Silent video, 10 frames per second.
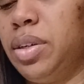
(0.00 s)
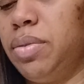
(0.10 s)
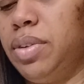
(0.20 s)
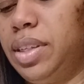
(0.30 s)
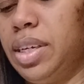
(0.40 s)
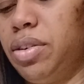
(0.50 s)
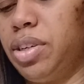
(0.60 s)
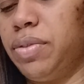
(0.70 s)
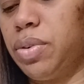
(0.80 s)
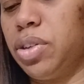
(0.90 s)
What's the energy
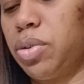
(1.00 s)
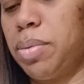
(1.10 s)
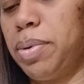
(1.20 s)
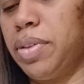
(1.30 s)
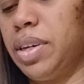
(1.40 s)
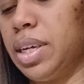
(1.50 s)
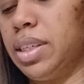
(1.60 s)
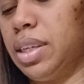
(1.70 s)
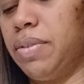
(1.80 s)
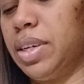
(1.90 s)
for Scorpio in the next
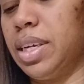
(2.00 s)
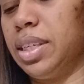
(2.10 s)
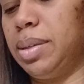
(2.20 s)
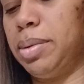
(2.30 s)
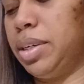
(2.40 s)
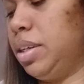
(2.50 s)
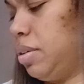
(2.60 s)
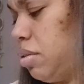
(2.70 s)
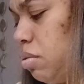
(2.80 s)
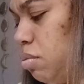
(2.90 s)
seven days, Spirit?
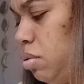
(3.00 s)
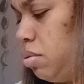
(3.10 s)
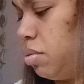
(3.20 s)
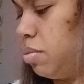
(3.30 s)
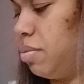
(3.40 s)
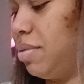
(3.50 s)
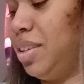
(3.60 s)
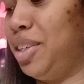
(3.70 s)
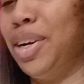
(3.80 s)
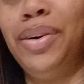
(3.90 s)
Woo!
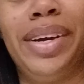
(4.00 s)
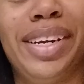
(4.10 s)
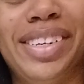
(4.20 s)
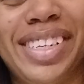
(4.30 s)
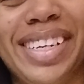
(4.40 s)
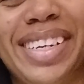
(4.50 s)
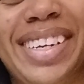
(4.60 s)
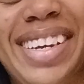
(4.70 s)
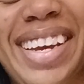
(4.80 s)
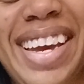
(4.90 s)
Your energy.
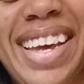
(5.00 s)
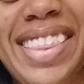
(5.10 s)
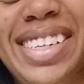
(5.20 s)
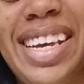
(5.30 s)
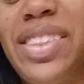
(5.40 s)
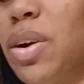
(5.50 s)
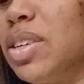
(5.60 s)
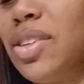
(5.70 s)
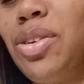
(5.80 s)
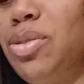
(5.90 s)
The Death card.
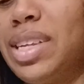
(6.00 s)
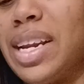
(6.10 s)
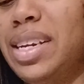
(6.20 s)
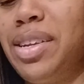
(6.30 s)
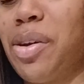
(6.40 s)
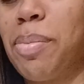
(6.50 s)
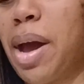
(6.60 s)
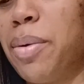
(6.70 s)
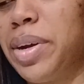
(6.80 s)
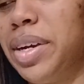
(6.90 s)
So you standing in your
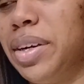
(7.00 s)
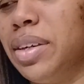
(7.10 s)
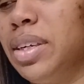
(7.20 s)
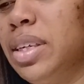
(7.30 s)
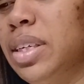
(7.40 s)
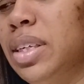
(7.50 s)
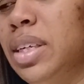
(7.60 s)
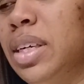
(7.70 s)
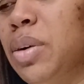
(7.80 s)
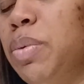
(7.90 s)
power here.
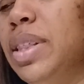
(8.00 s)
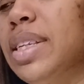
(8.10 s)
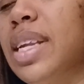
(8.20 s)
With this